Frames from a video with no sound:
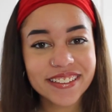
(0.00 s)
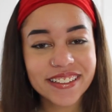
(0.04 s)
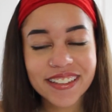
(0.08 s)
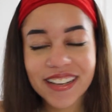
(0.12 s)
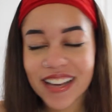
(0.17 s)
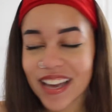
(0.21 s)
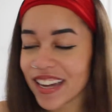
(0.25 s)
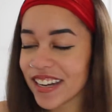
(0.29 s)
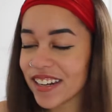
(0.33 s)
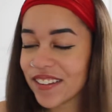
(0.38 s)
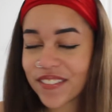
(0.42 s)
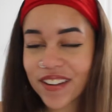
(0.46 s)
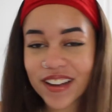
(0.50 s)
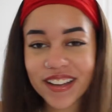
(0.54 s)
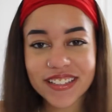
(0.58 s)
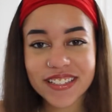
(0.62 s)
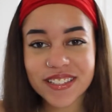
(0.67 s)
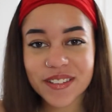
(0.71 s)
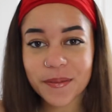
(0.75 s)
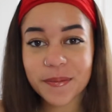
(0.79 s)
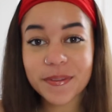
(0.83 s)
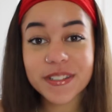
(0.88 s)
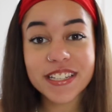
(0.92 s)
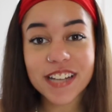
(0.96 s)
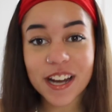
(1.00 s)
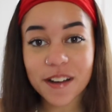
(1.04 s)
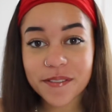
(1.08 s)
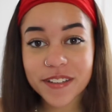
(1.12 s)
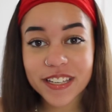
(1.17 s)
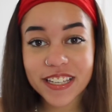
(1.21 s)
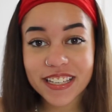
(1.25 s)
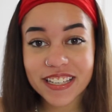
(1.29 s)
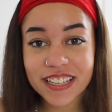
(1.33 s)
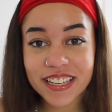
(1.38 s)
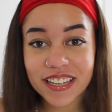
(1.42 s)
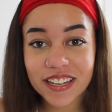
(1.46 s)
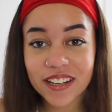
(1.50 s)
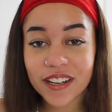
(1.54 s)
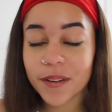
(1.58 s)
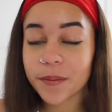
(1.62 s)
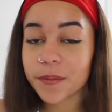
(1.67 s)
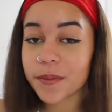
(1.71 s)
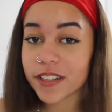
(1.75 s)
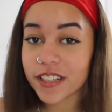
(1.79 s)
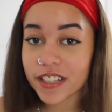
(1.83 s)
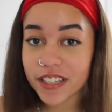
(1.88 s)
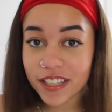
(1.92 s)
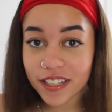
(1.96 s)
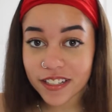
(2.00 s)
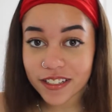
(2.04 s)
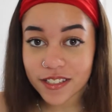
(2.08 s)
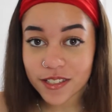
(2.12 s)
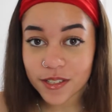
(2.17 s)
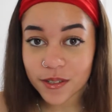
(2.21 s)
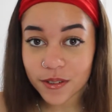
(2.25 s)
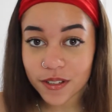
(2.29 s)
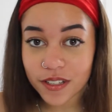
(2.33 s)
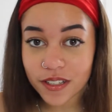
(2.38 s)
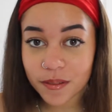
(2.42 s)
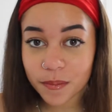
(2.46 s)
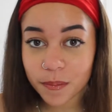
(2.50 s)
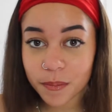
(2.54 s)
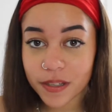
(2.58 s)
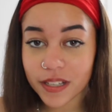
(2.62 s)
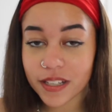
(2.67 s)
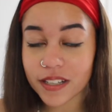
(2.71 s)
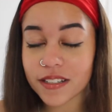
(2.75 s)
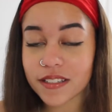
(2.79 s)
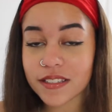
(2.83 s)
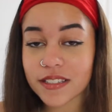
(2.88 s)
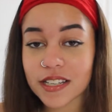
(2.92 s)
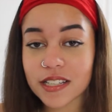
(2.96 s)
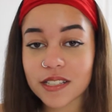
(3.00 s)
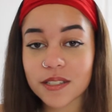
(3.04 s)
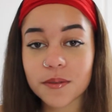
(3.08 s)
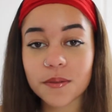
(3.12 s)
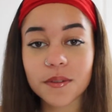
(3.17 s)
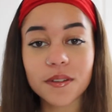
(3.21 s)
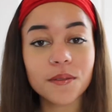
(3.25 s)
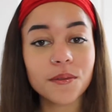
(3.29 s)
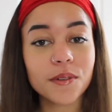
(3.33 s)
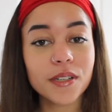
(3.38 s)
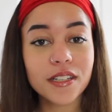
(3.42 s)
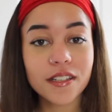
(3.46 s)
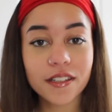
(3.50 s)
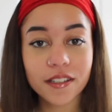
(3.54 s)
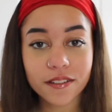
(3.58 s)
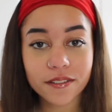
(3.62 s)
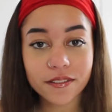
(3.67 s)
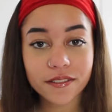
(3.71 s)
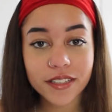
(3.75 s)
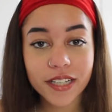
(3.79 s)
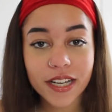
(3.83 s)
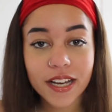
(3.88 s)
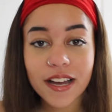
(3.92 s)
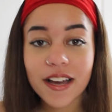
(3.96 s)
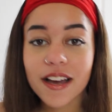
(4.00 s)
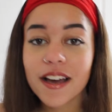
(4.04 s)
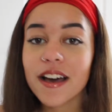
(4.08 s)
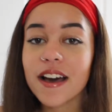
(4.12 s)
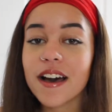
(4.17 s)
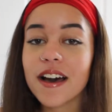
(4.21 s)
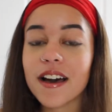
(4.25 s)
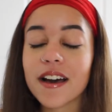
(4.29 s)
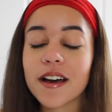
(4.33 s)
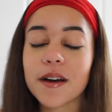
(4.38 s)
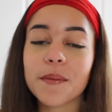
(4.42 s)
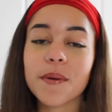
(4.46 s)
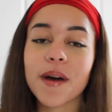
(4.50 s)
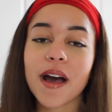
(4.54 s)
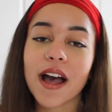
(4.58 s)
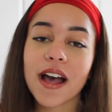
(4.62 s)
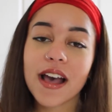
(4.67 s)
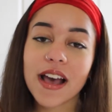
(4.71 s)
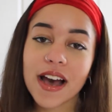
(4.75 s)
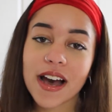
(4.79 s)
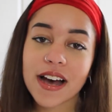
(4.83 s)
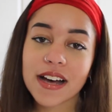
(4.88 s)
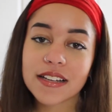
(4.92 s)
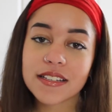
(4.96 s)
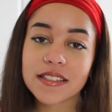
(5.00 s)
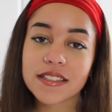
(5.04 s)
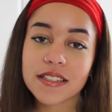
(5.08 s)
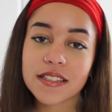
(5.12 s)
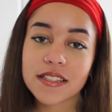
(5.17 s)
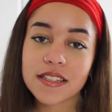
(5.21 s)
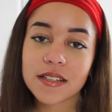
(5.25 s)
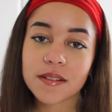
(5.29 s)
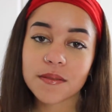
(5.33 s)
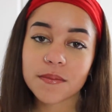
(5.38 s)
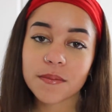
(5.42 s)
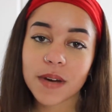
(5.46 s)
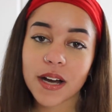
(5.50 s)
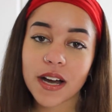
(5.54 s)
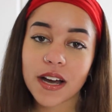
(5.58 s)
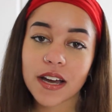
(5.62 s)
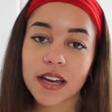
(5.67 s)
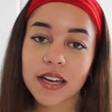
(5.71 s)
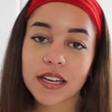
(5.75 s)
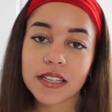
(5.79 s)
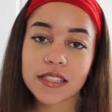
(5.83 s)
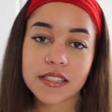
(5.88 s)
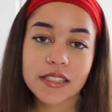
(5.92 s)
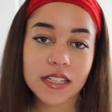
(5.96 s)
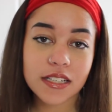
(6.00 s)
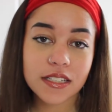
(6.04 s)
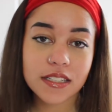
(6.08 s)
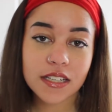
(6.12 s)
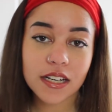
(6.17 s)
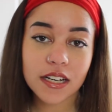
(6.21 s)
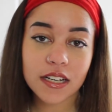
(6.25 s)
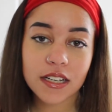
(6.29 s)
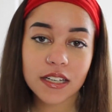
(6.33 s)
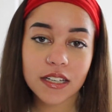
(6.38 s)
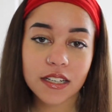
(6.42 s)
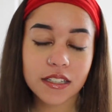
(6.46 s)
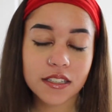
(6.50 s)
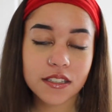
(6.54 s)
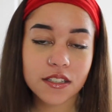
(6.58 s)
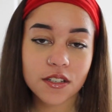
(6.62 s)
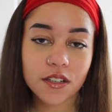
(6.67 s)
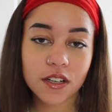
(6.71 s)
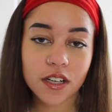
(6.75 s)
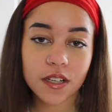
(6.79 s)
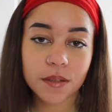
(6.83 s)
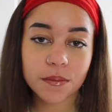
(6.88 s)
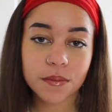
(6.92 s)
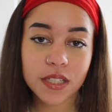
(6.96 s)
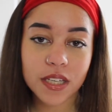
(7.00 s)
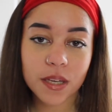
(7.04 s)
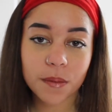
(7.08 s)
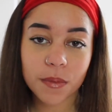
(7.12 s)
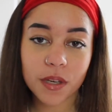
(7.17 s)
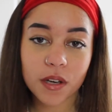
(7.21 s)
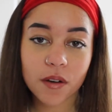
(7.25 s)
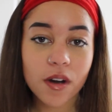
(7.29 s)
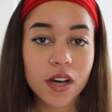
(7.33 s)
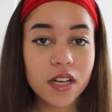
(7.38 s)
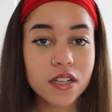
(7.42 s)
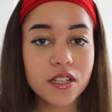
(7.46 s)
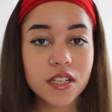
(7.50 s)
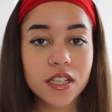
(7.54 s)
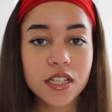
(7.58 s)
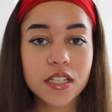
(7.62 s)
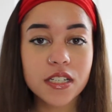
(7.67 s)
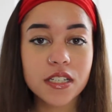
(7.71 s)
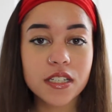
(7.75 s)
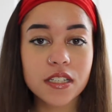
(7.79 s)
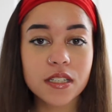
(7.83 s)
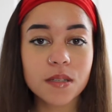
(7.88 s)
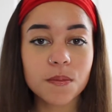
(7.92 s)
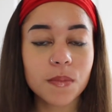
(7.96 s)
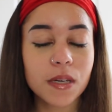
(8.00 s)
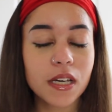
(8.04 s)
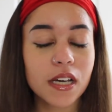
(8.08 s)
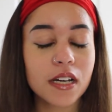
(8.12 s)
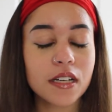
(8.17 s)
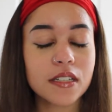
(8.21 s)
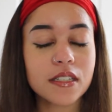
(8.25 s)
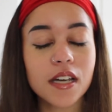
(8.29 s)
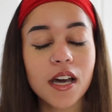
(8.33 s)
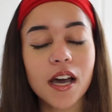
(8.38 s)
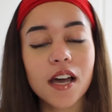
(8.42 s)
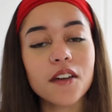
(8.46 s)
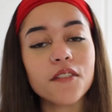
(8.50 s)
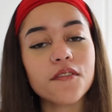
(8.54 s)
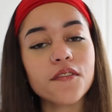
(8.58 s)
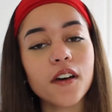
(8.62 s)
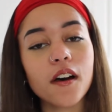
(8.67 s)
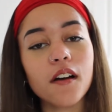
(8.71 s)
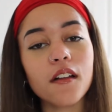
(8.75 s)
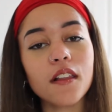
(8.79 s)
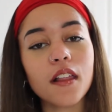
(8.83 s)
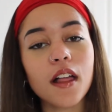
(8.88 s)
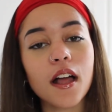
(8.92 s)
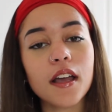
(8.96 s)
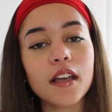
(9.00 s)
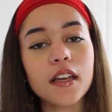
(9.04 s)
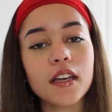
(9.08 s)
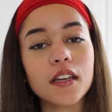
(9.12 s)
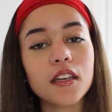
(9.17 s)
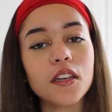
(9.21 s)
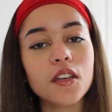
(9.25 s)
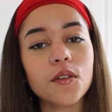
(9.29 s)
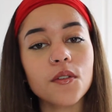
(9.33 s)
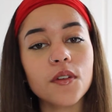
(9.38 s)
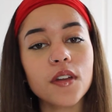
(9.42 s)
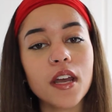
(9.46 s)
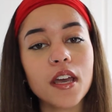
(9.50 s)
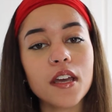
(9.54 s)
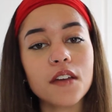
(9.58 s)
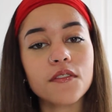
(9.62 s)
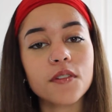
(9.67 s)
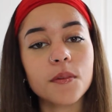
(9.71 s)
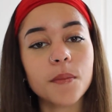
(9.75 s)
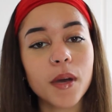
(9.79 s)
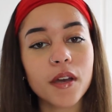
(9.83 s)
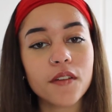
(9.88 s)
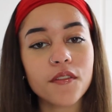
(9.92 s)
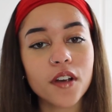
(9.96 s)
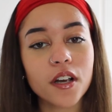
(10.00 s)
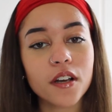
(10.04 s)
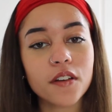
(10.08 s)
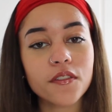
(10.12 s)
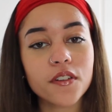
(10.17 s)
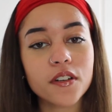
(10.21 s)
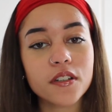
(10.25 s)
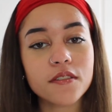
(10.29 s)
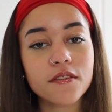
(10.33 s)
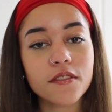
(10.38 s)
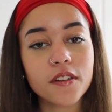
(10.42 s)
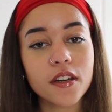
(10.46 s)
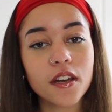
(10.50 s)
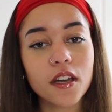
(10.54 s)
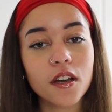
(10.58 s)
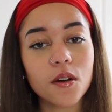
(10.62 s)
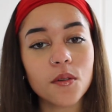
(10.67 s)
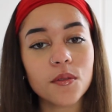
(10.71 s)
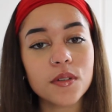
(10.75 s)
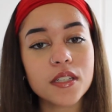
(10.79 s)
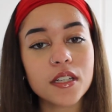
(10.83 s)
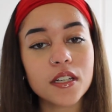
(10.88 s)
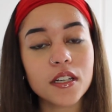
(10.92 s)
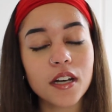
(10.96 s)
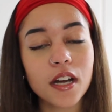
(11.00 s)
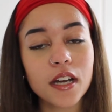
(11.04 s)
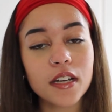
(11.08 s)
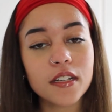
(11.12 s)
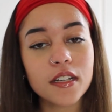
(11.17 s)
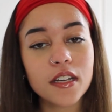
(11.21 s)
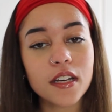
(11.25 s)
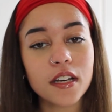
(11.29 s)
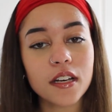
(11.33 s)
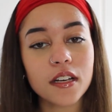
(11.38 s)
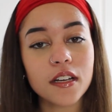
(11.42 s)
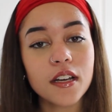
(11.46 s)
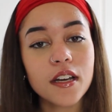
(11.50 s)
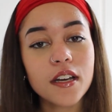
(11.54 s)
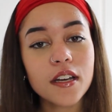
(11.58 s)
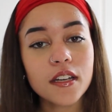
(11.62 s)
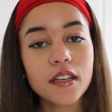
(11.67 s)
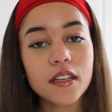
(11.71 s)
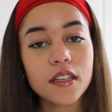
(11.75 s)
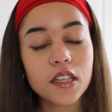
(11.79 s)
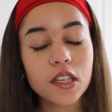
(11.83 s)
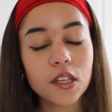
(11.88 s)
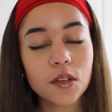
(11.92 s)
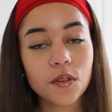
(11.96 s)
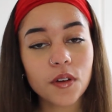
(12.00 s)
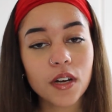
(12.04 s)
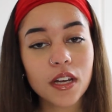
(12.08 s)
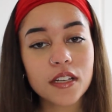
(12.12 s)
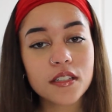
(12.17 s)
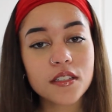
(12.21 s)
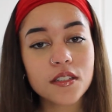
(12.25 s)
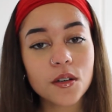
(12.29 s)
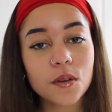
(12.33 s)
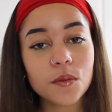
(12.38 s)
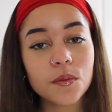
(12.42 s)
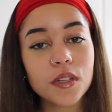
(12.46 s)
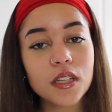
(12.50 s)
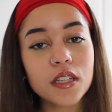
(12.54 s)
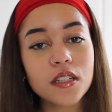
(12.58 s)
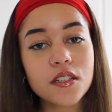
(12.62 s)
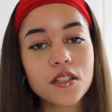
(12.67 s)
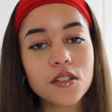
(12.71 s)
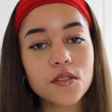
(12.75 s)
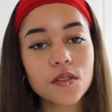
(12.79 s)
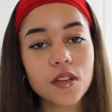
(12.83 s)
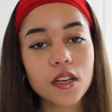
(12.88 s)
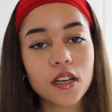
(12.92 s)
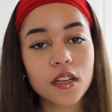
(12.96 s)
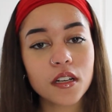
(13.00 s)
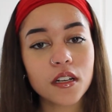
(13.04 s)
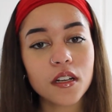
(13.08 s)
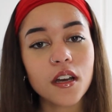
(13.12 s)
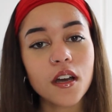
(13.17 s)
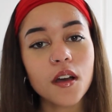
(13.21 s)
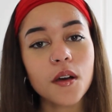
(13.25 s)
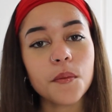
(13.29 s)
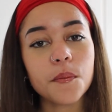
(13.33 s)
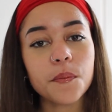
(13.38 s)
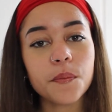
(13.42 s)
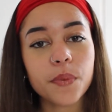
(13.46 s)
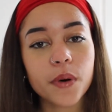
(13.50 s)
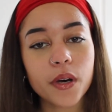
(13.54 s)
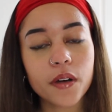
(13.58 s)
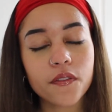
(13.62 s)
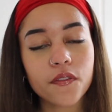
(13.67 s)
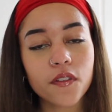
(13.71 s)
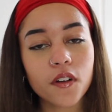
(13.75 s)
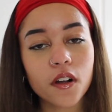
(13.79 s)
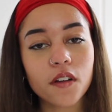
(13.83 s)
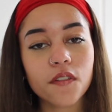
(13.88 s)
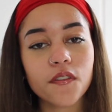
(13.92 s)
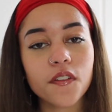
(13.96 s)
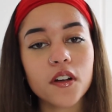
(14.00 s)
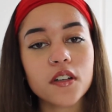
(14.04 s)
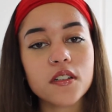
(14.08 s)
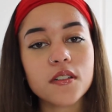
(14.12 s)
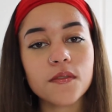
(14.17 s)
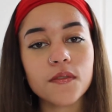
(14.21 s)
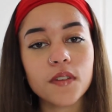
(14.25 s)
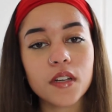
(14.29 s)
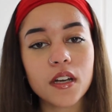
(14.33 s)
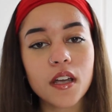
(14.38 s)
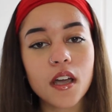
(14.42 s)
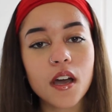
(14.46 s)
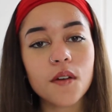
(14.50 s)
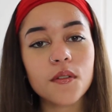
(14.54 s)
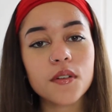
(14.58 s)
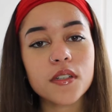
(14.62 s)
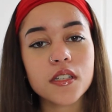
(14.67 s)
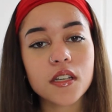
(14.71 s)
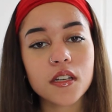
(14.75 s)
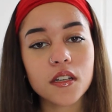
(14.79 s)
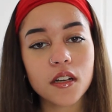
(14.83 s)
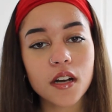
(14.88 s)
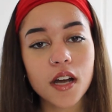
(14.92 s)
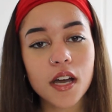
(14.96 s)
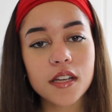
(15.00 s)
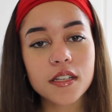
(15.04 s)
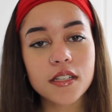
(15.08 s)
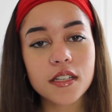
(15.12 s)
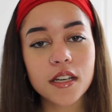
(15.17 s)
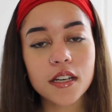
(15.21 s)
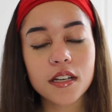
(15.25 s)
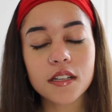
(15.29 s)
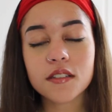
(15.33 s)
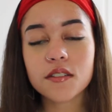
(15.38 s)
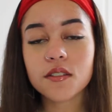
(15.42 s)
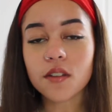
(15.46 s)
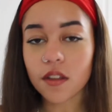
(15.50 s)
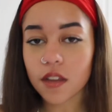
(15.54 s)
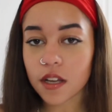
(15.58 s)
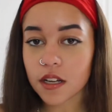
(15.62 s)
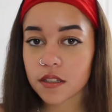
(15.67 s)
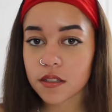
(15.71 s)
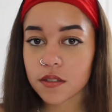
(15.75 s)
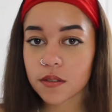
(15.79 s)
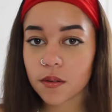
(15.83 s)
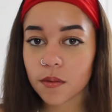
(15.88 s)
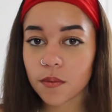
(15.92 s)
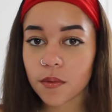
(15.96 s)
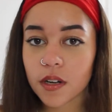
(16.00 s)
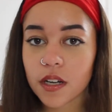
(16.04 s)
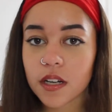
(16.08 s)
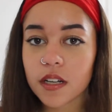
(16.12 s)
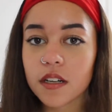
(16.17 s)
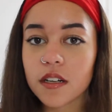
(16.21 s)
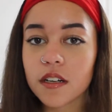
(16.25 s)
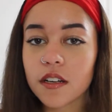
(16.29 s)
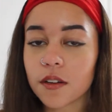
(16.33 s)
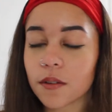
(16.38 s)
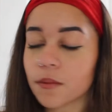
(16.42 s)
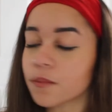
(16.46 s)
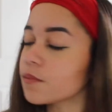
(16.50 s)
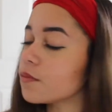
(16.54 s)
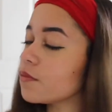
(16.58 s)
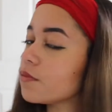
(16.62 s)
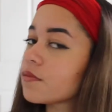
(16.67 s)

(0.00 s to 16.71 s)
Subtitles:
Anyways, I'm gonna stop geeking. I'm gonna get into it because that's what we do. I asked my TikTok and Instagram to give me questions because I felt like a Q&A for my very first video was a good idea. Q&As don't really do good, but for a first video, it's a good idea, so that's what we're gonna do.